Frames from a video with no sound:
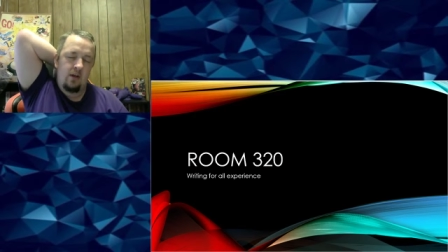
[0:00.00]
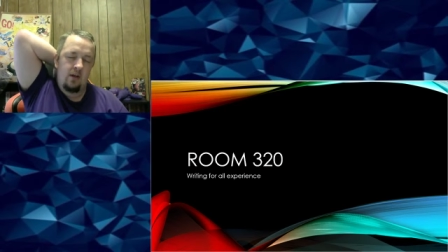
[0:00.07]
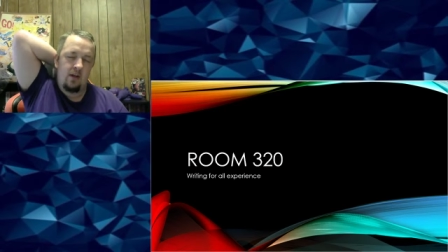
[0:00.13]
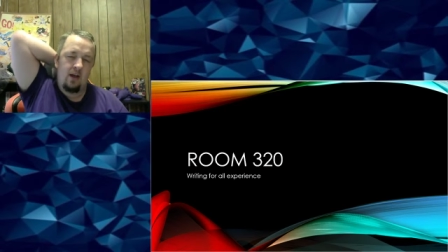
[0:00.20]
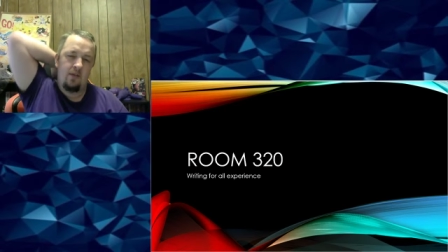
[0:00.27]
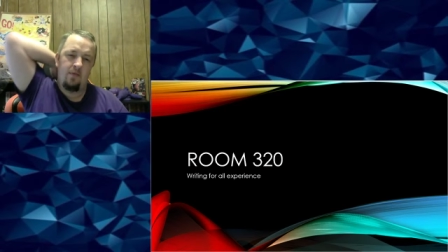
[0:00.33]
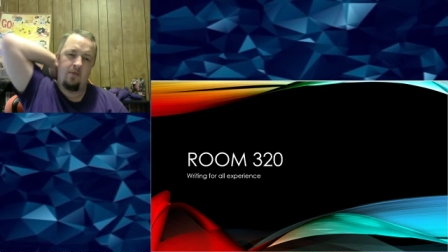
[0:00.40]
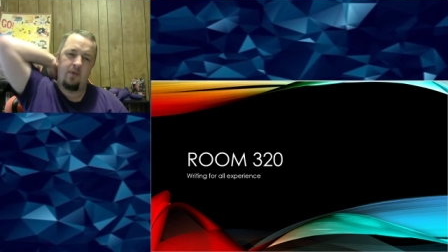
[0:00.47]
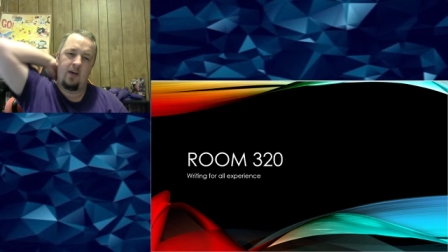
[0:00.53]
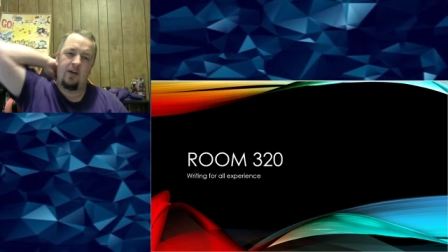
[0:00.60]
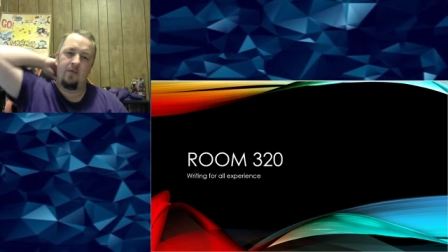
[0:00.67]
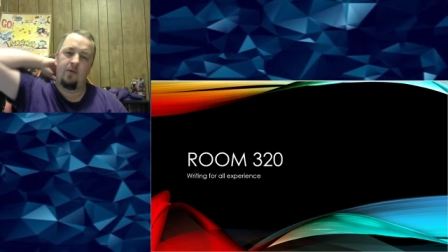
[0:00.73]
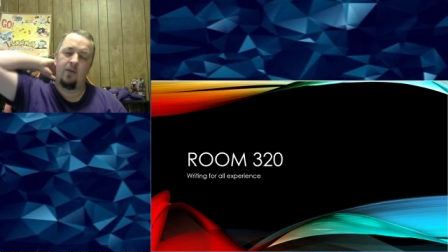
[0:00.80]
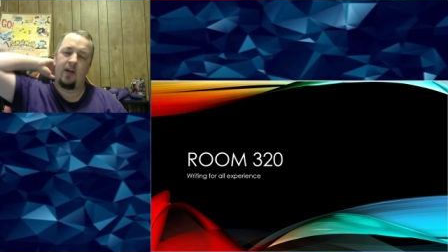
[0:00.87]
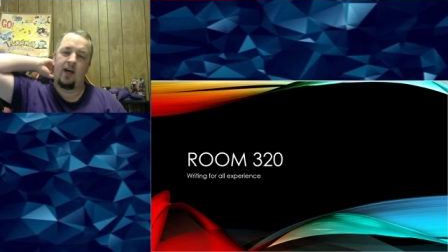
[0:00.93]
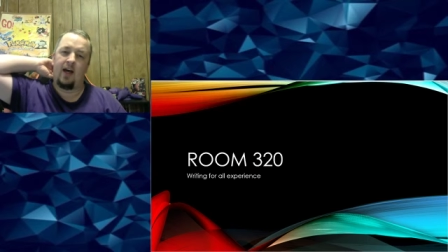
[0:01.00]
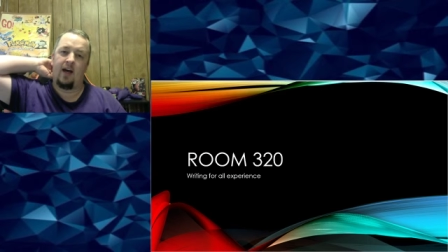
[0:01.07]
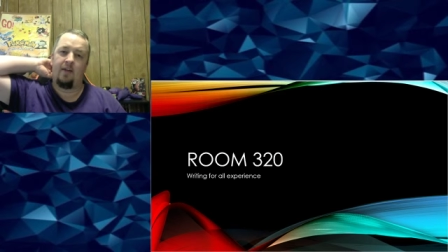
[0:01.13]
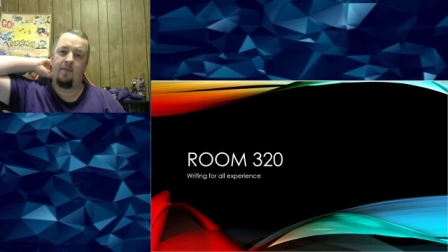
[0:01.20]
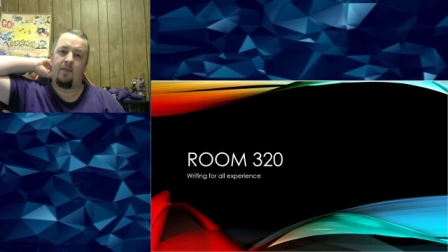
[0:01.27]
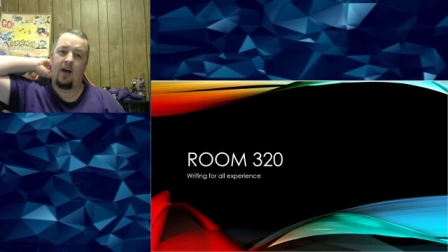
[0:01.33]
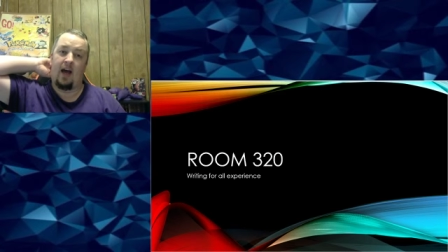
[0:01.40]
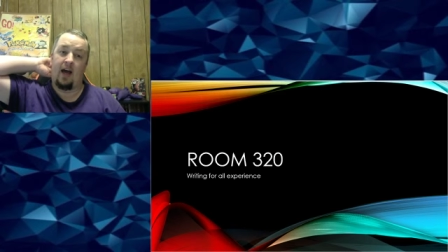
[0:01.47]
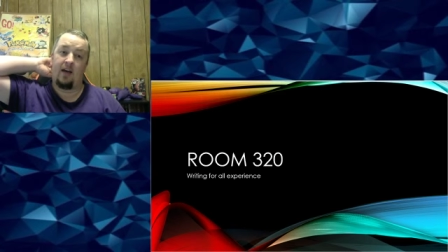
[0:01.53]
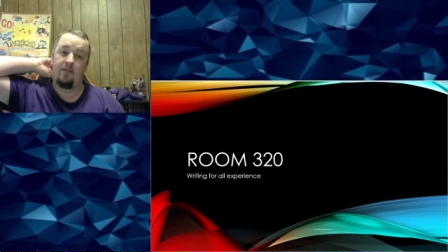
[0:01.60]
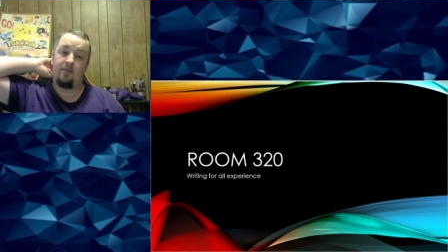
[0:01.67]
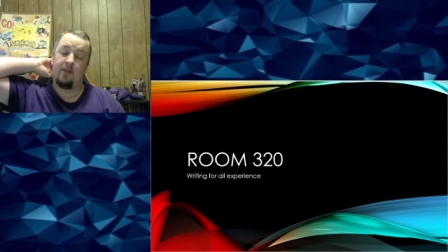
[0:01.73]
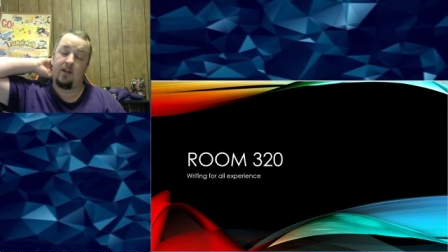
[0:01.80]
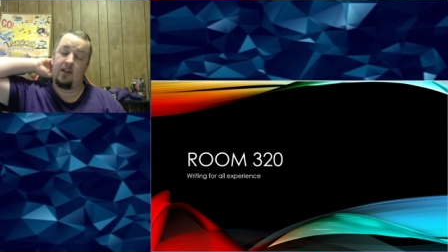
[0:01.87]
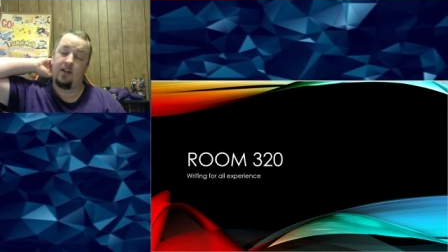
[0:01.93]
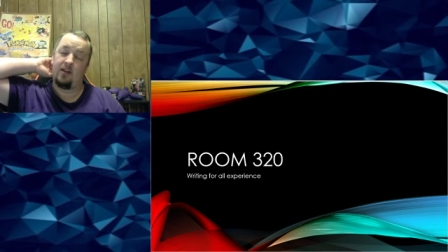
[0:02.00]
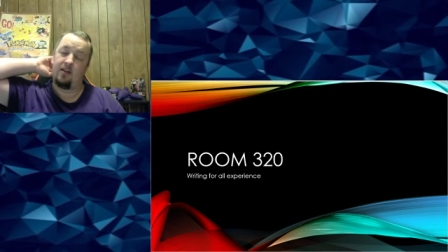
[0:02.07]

some people that have asked me